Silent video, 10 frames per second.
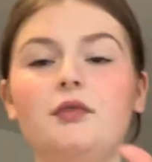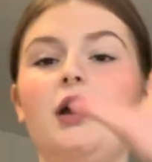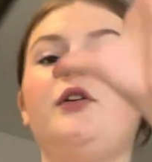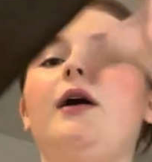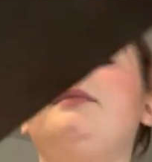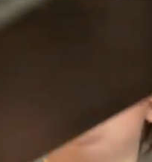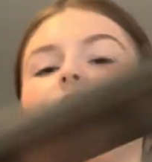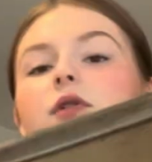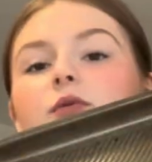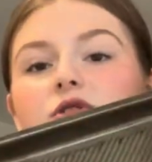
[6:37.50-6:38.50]
I grabbed this
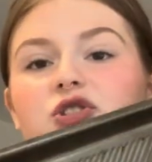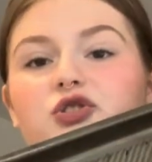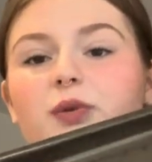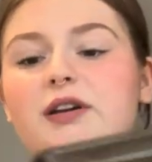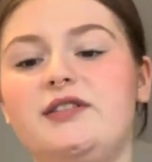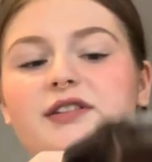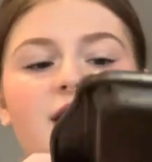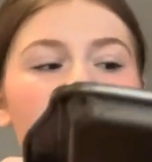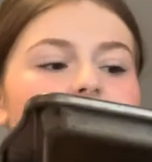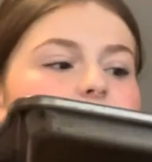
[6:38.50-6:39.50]
one, which is twice the size, so